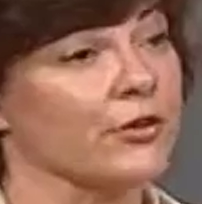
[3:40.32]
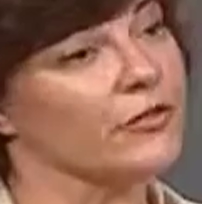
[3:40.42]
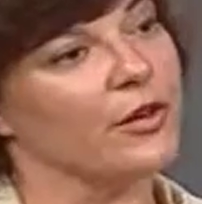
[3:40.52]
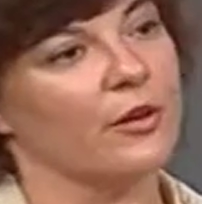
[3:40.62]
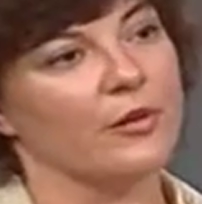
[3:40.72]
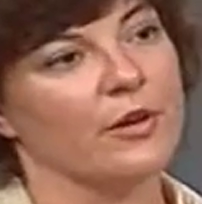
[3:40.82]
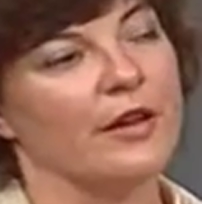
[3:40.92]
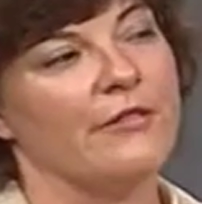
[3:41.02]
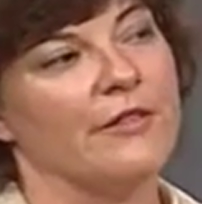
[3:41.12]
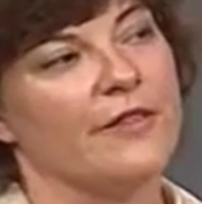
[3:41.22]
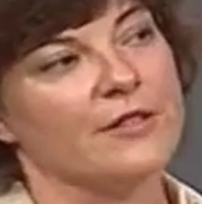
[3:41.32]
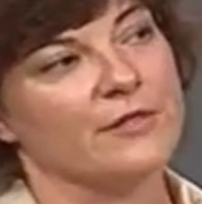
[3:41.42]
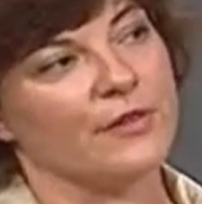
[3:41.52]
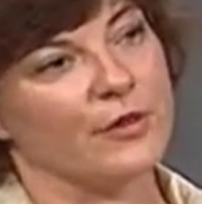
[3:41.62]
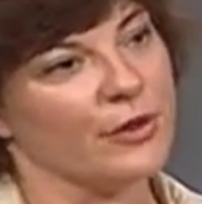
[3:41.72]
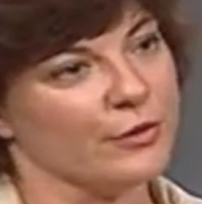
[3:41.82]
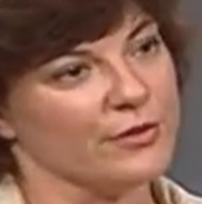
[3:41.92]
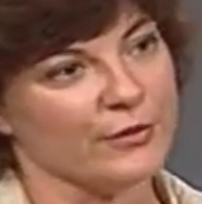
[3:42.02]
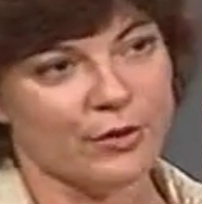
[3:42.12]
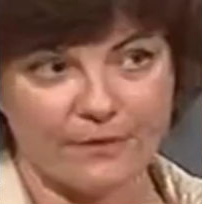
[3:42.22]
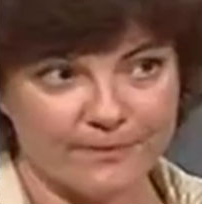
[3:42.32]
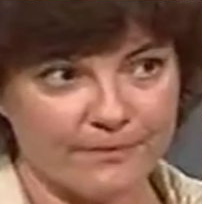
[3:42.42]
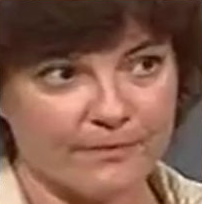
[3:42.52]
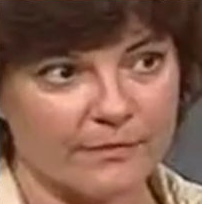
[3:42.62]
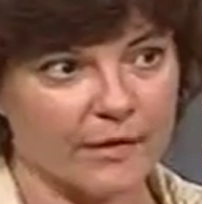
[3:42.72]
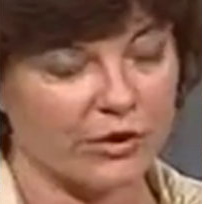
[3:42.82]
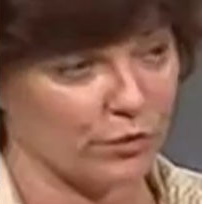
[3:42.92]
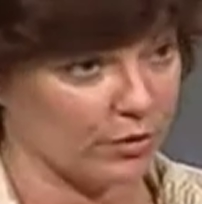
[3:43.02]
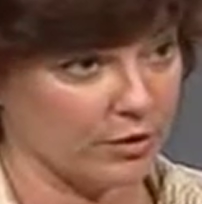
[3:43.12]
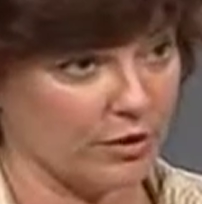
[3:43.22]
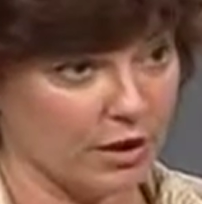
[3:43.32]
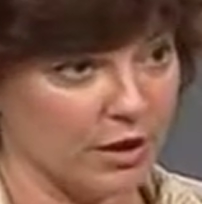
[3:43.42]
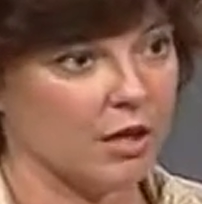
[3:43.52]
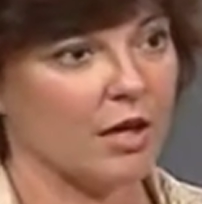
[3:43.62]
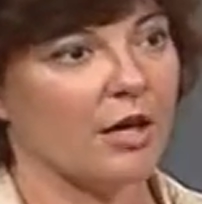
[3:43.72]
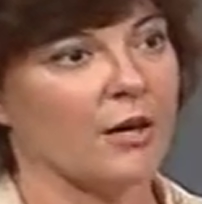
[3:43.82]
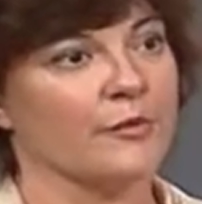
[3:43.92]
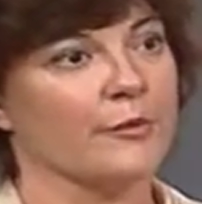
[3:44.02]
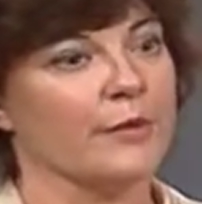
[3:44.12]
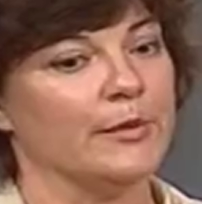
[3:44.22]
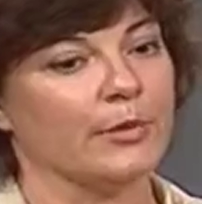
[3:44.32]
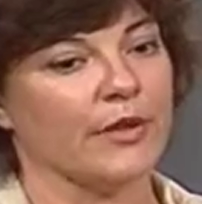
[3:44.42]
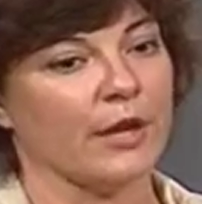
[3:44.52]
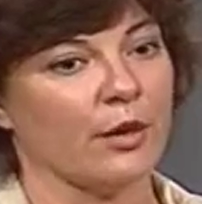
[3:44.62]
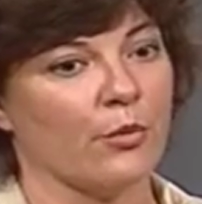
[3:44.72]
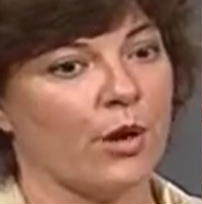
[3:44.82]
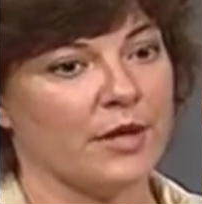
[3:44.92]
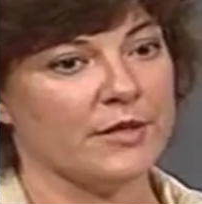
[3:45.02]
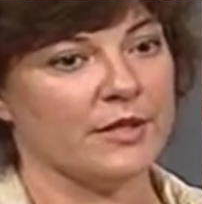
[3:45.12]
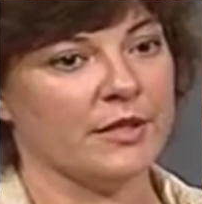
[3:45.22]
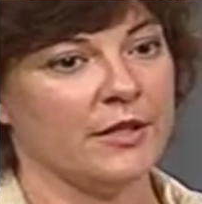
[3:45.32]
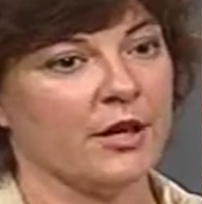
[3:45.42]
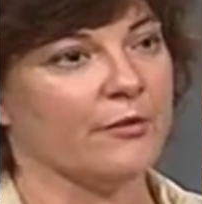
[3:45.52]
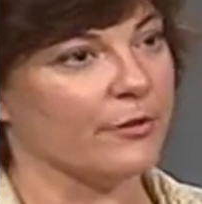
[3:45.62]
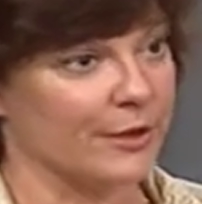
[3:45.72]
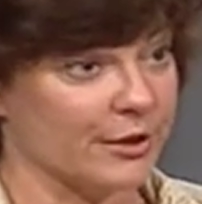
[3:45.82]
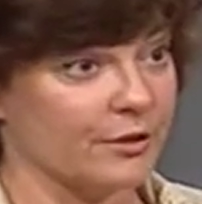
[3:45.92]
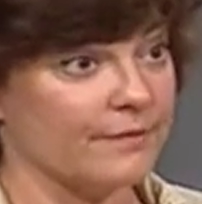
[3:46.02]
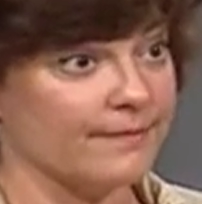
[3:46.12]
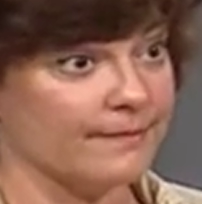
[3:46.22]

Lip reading: So I think that's a very useful tool for people that are wanting confirmation.